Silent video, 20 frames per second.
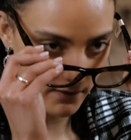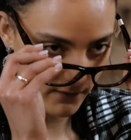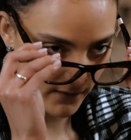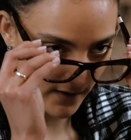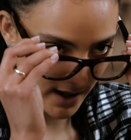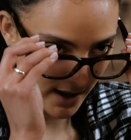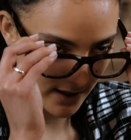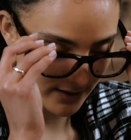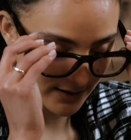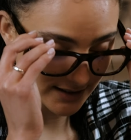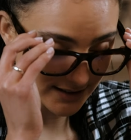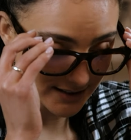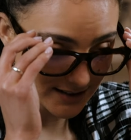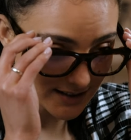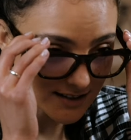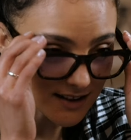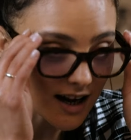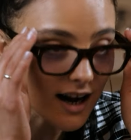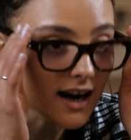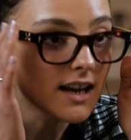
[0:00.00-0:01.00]
of it and the
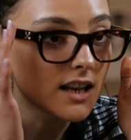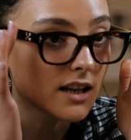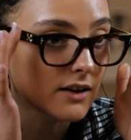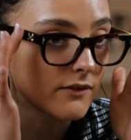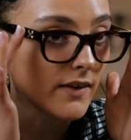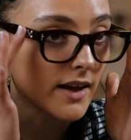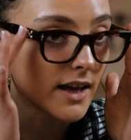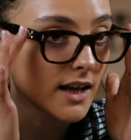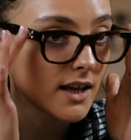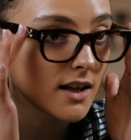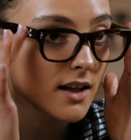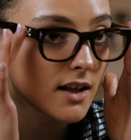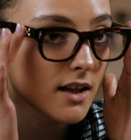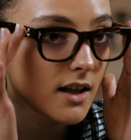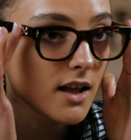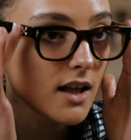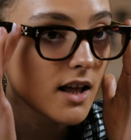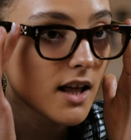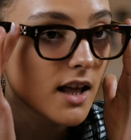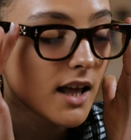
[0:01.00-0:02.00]
style of it
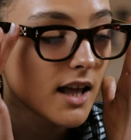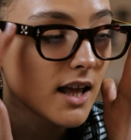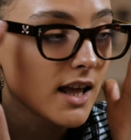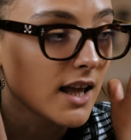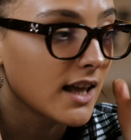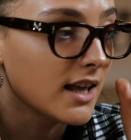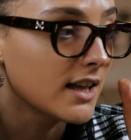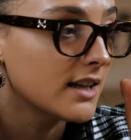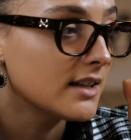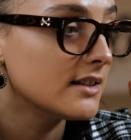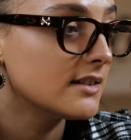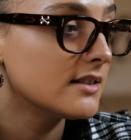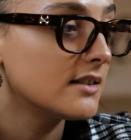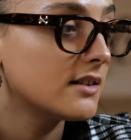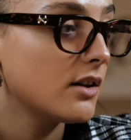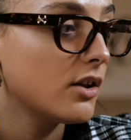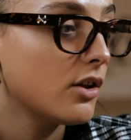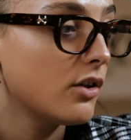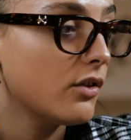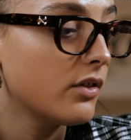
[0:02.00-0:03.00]
is
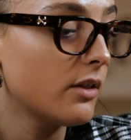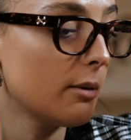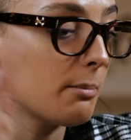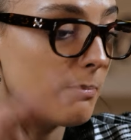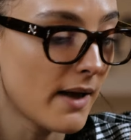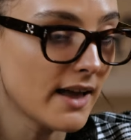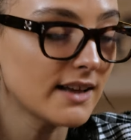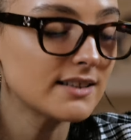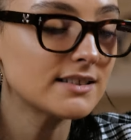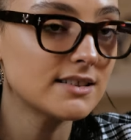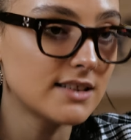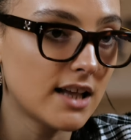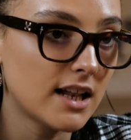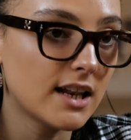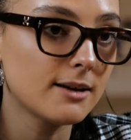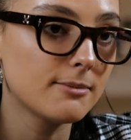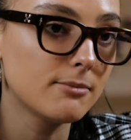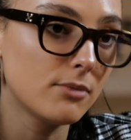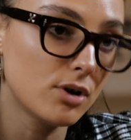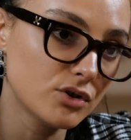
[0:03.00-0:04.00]
the best
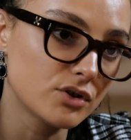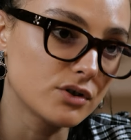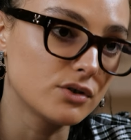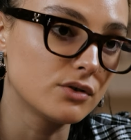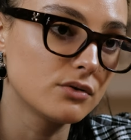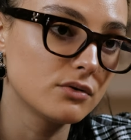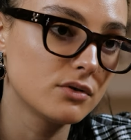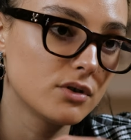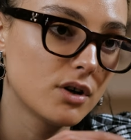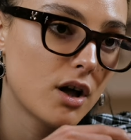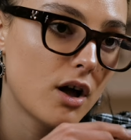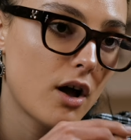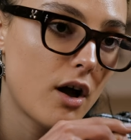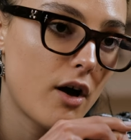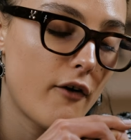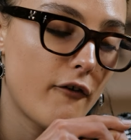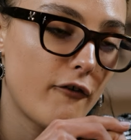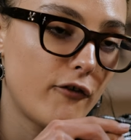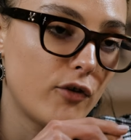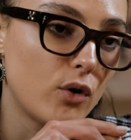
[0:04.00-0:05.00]
selling model
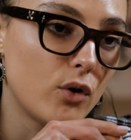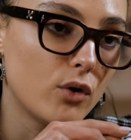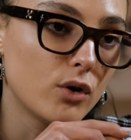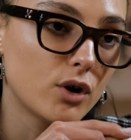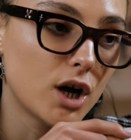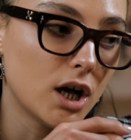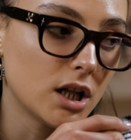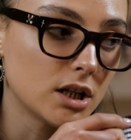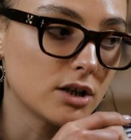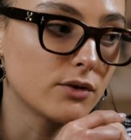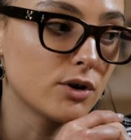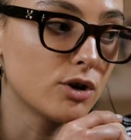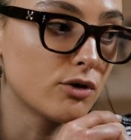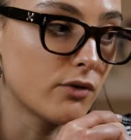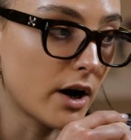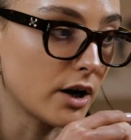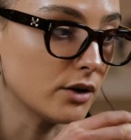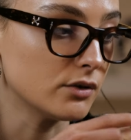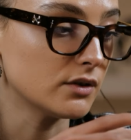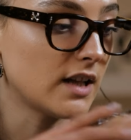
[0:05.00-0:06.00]
for Cutler and
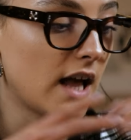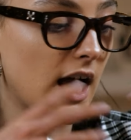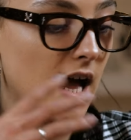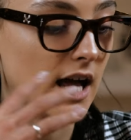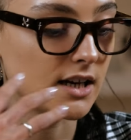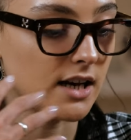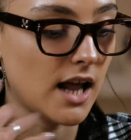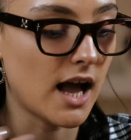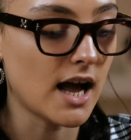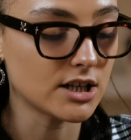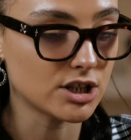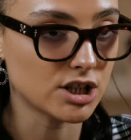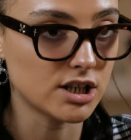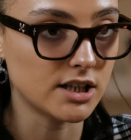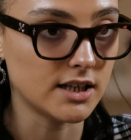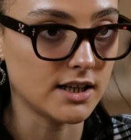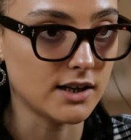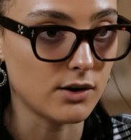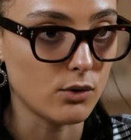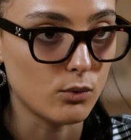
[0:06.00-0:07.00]
Gross and
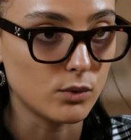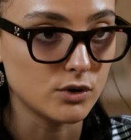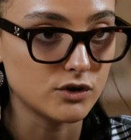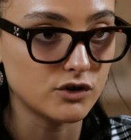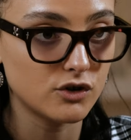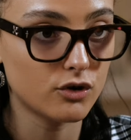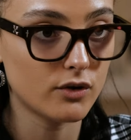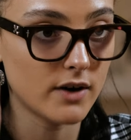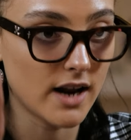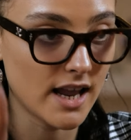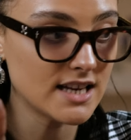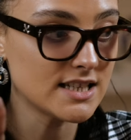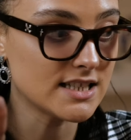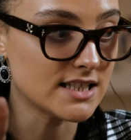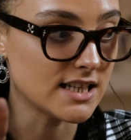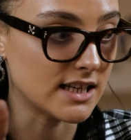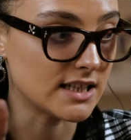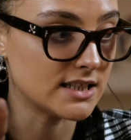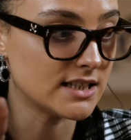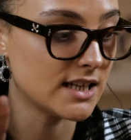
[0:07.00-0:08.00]
actually was
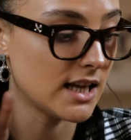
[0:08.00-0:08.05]
created